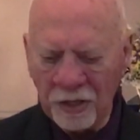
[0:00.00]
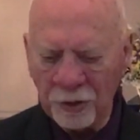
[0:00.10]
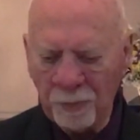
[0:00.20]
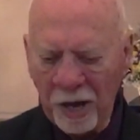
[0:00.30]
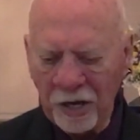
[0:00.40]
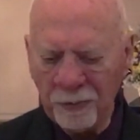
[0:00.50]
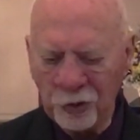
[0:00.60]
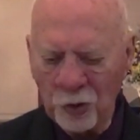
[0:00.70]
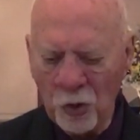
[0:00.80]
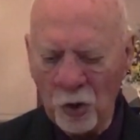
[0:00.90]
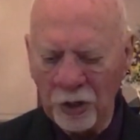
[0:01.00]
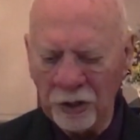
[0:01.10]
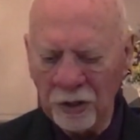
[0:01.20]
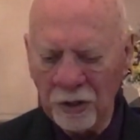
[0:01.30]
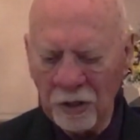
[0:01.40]
His body was
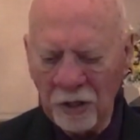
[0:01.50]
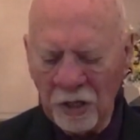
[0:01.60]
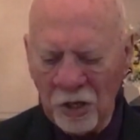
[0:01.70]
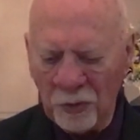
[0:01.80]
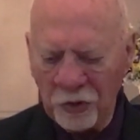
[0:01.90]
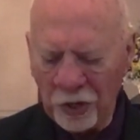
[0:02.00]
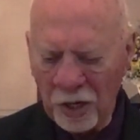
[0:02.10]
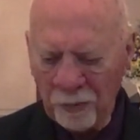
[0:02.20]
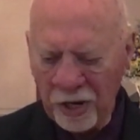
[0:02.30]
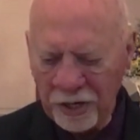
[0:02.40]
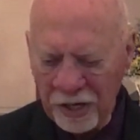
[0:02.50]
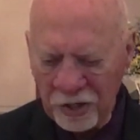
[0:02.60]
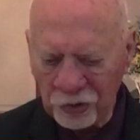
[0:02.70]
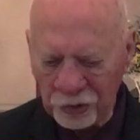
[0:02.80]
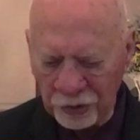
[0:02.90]
gone. We celebrate
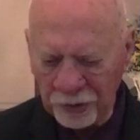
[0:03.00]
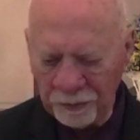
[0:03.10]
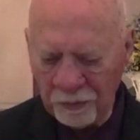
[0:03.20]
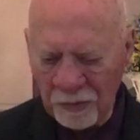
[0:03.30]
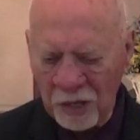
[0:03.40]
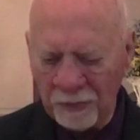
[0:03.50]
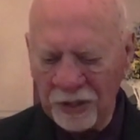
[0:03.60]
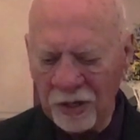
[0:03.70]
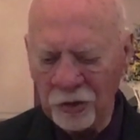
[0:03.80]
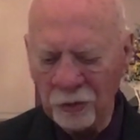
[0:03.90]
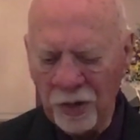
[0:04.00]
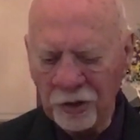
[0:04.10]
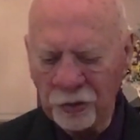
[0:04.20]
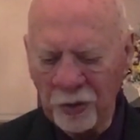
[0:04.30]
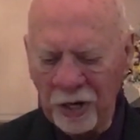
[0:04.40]
Easter because the
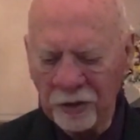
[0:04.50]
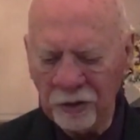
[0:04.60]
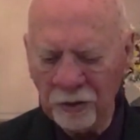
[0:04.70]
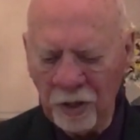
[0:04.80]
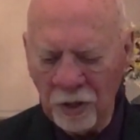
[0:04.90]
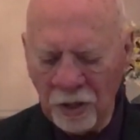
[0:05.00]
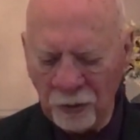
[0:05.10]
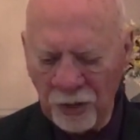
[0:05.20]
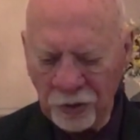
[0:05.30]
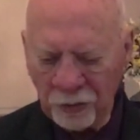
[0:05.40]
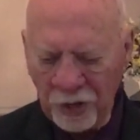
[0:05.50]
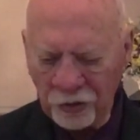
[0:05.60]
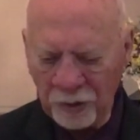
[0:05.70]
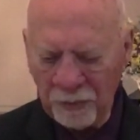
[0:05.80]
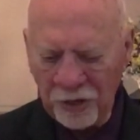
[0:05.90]

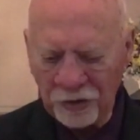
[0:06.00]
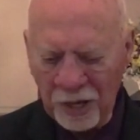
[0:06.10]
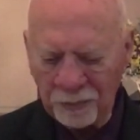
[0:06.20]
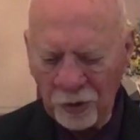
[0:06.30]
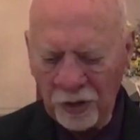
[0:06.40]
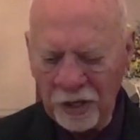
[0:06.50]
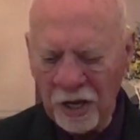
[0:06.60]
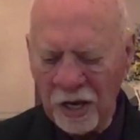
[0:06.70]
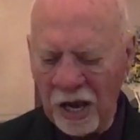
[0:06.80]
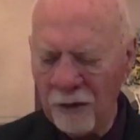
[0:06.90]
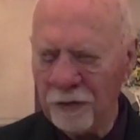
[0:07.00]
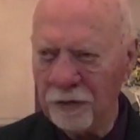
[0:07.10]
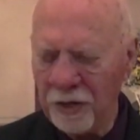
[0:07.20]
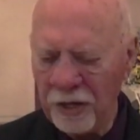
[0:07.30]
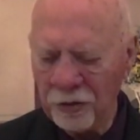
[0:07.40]
resurrection means absolutely
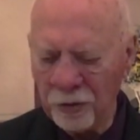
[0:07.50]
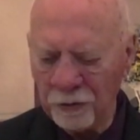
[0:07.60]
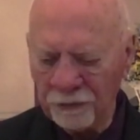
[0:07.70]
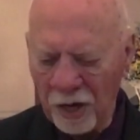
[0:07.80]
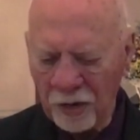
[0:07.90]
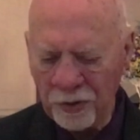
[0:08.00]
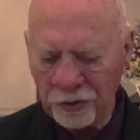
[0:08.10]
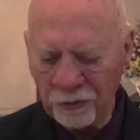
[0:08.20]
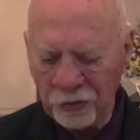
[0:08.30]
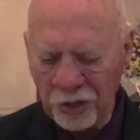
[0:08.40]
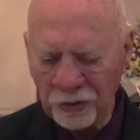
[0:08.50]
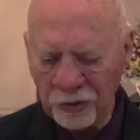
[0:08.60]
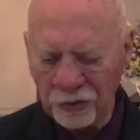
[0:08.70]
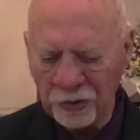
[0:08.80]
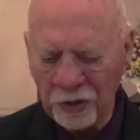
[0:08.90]
everything to the followers of
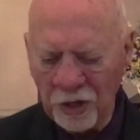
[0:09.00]
Jesus.